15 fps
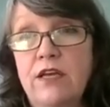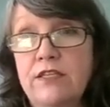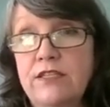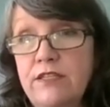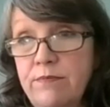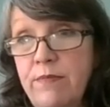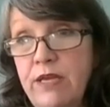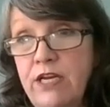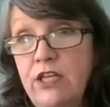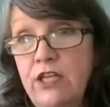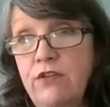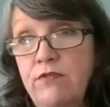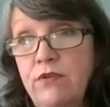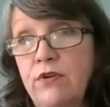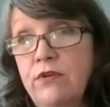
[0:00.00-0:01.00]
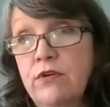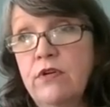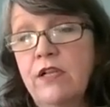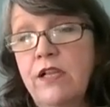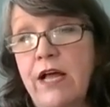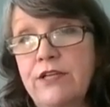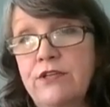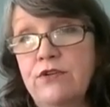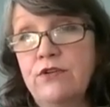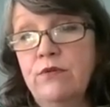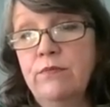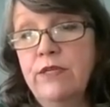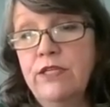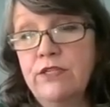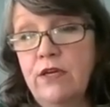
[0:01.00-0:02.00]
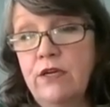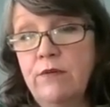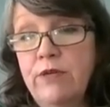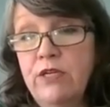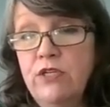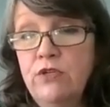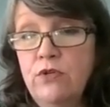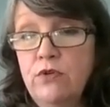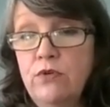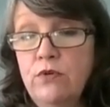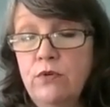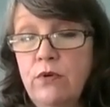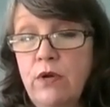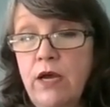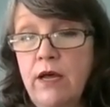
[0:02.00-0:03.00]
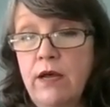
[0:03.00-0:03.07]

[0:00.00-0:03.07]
submit it through Google Classroom. It's going to be due